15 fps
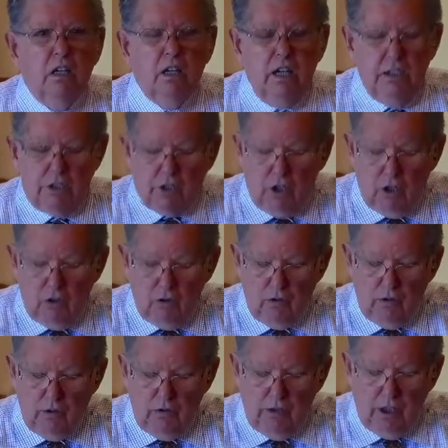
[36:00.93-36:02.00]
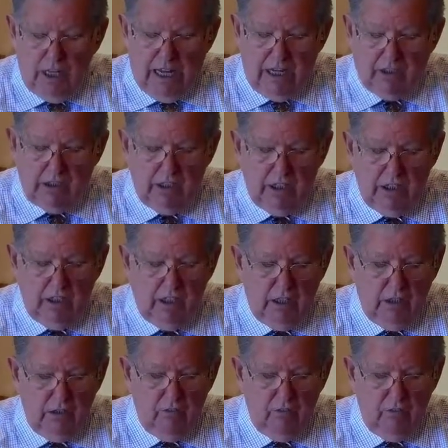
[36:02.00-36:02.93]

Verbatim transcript: And so the last thing that